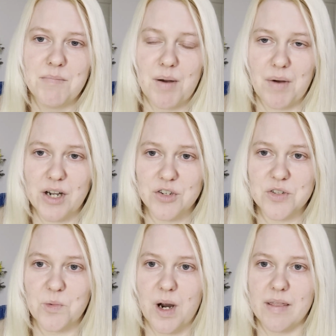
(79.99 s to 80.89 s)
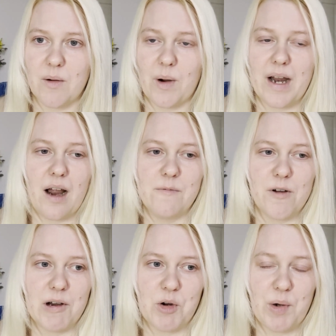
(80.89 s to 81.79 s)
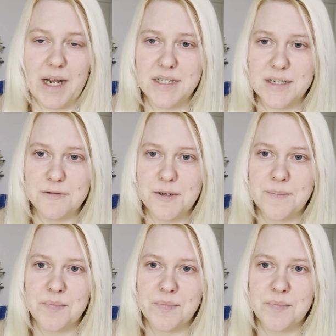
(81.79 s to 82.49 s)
My mind doesn't work that way. I'm very creative